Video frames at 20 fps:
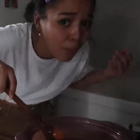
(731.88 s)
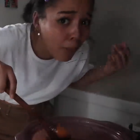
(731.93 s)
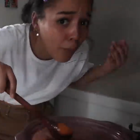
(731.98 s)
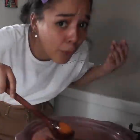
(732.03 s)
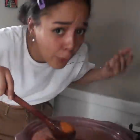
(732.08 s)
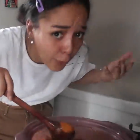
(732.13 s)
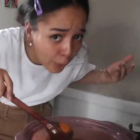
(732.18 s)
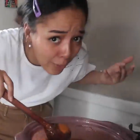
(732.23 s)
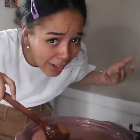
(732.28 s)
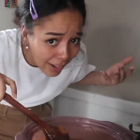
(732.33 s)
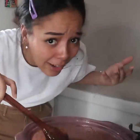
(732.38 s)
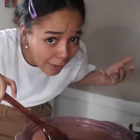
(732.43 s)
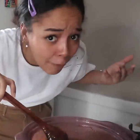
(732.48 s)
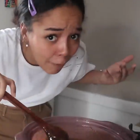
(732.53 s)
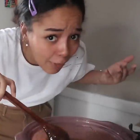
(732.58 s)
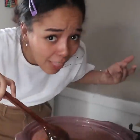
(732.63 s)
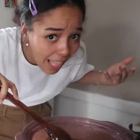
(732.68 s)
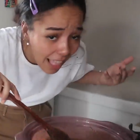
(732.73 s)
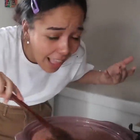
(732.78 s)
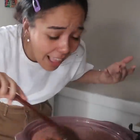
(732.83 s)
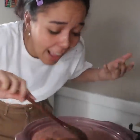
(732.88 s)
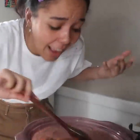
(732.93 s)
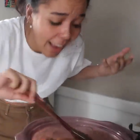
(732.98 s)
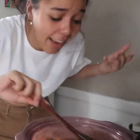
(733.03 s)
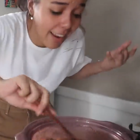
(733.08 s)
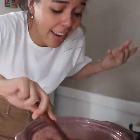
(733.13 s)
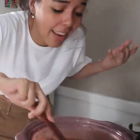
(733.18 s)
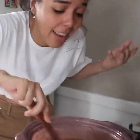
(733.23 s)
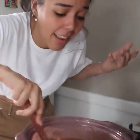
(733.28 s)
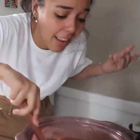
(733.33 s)
pretty
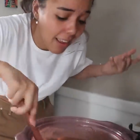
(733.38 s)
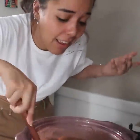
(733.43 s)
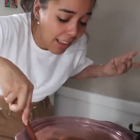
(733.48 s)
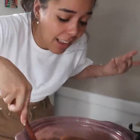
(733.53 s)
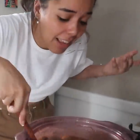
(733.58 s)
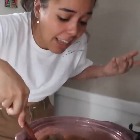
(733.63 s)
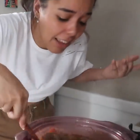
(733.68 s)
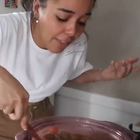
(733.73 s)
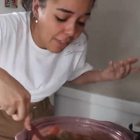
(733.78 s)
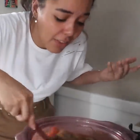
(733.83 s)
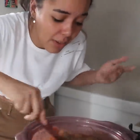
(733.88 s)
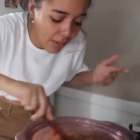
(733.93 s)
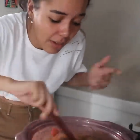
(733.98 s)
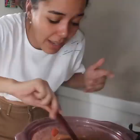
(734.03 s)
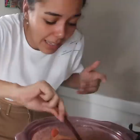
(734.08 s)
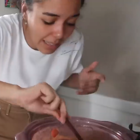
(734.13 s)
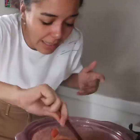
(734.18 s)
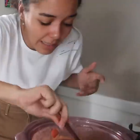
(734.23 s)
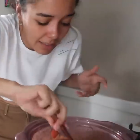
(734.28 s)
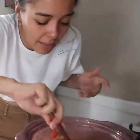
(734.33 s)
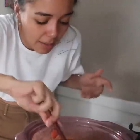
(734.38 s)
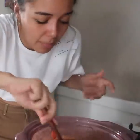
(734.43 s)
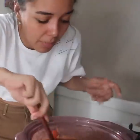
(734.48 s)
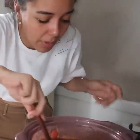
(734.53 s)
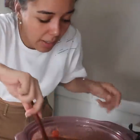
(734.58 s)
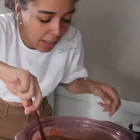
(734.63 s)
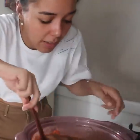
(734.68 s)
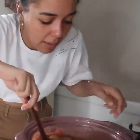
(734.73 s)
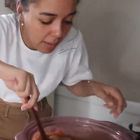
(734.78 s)
fly, if you ask